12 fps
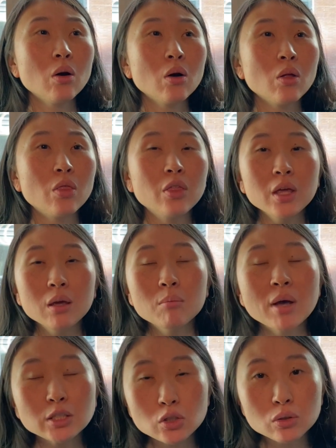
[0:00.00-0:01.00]
The
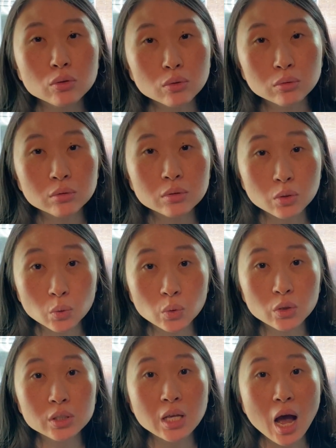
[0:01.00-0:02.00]
med
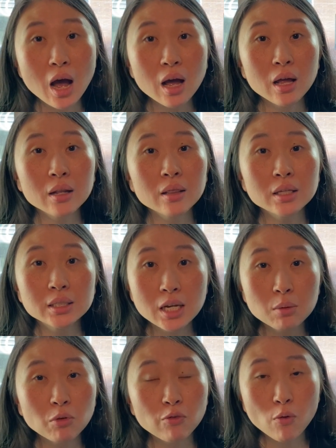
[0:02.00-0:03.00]
schools on the day
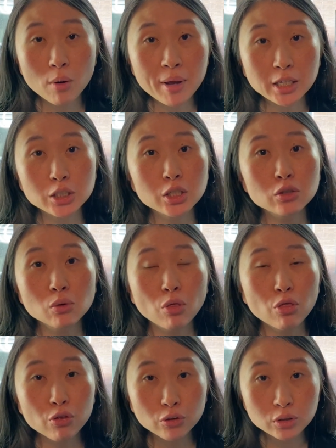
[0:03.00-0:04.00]
before match day, so
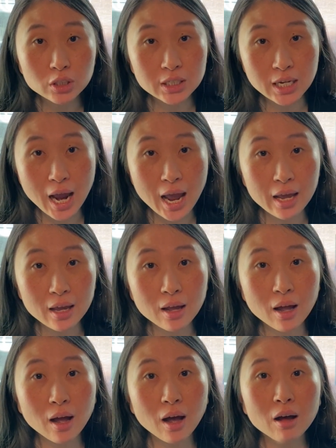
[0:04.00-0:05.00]

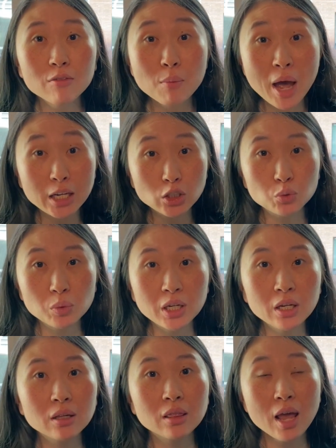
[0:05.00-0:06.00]
Thursday of match
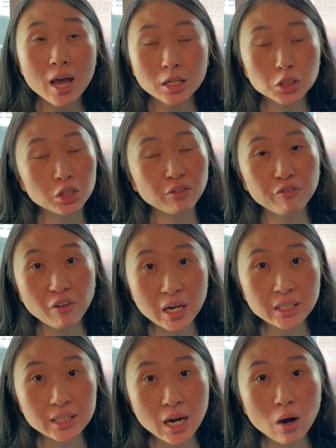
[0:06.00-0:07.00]
week, they actually
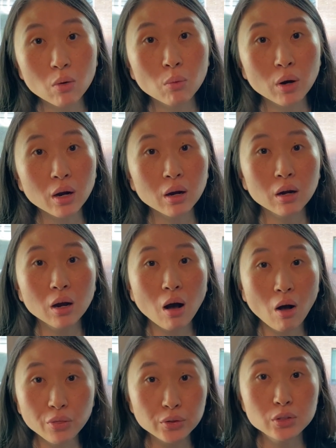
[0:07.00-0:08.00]
find out where
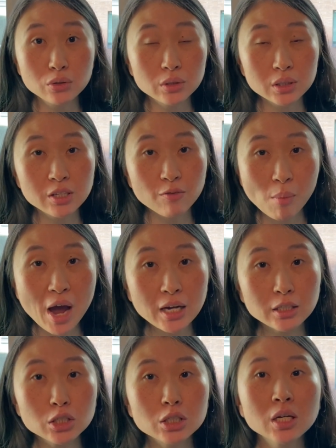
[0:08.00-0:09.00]
all the students have
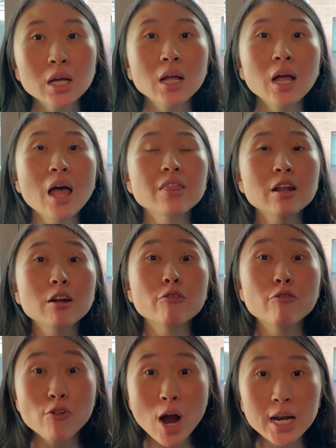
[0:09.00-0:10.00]
matched. And then on
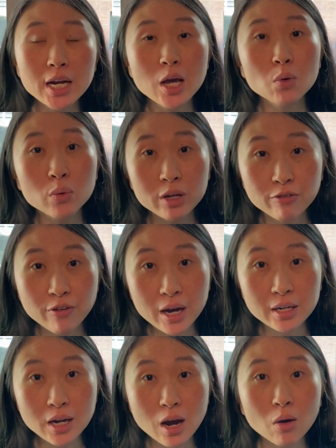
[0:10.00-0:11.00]
Friday, we
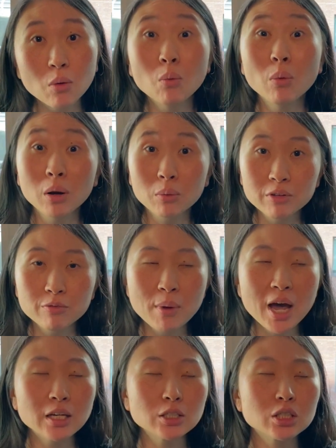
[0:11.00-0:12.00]
find out where we've
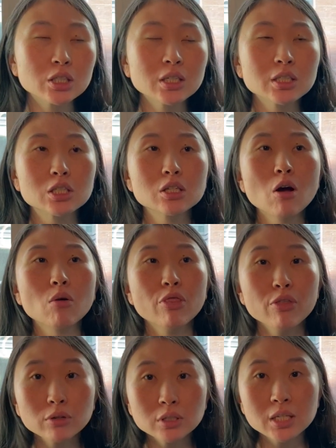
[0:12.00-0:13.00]
matched. And so
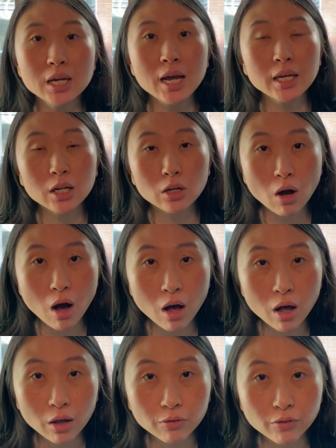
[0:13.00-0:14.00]
Thursday, I get a
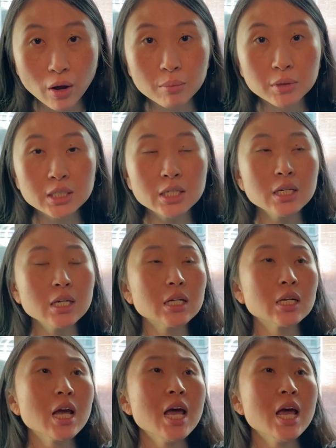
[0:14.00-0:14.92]
call from the dean,